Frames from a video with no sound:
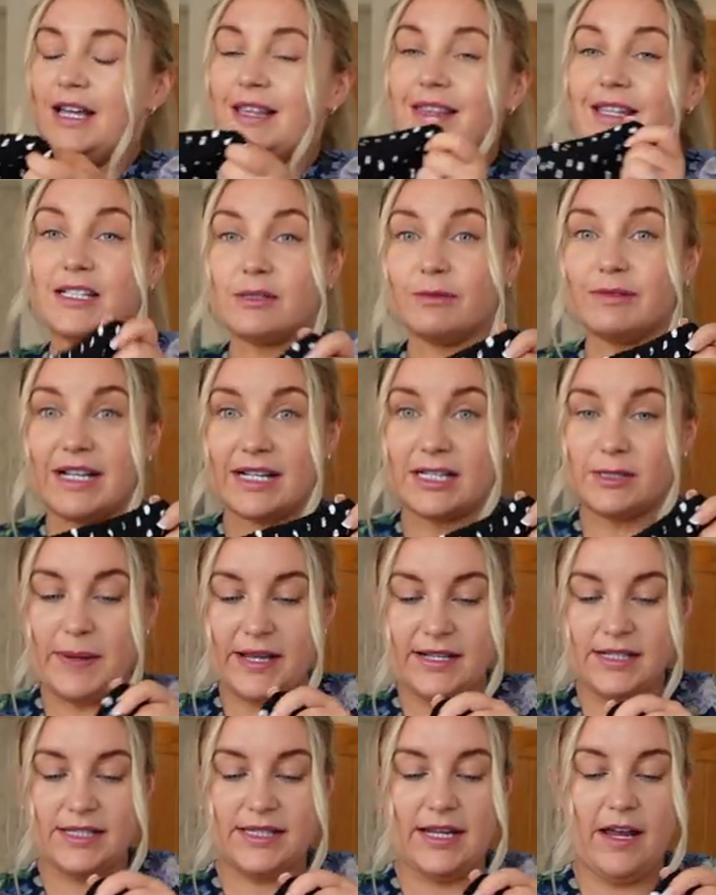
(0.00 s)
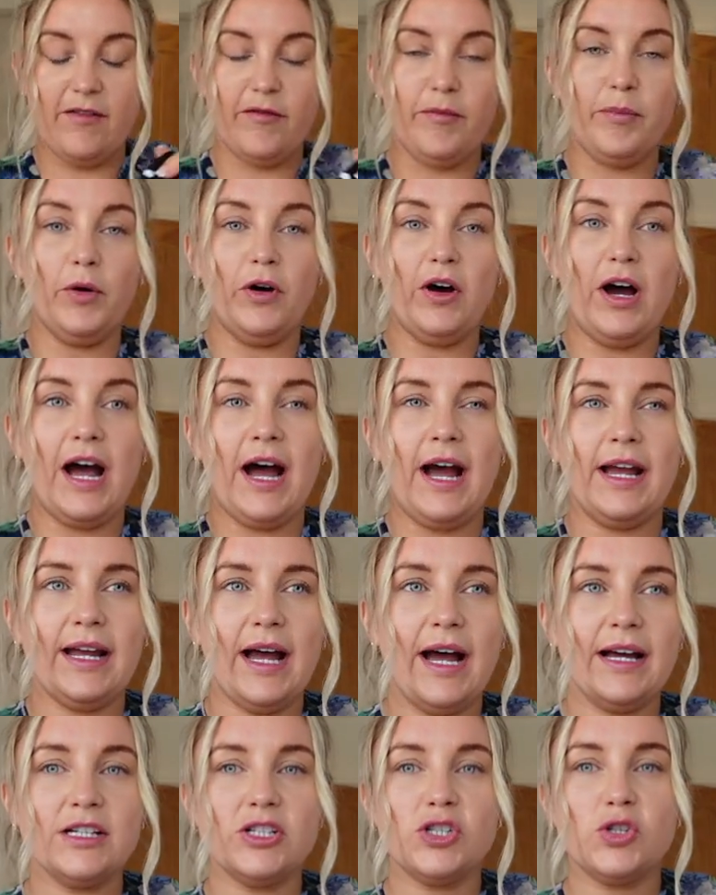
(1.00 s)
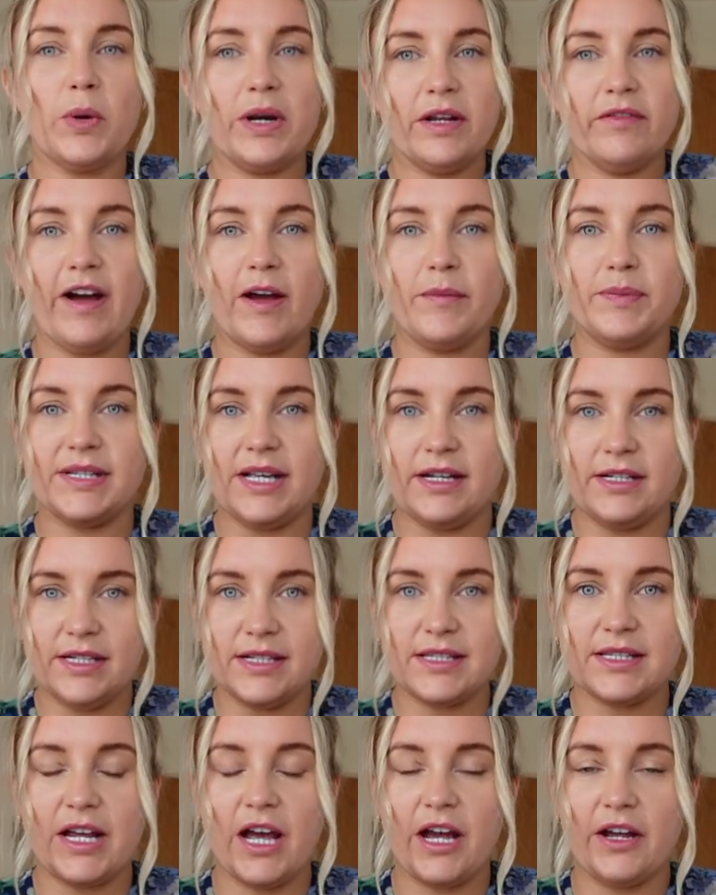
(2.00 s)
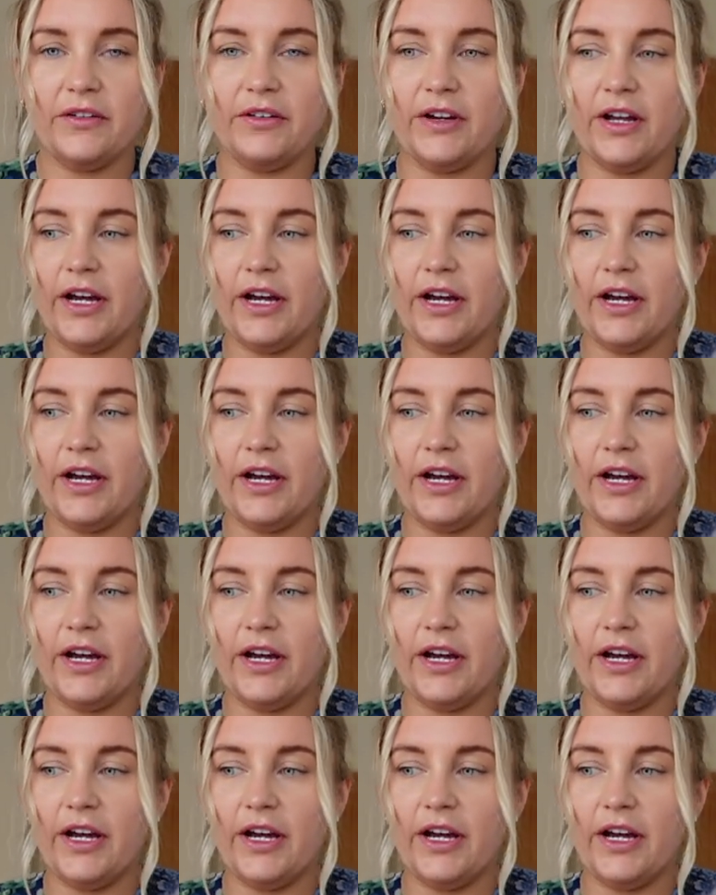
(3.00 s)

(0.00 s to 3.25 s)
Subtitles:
This was expensive, but I had 25% discount.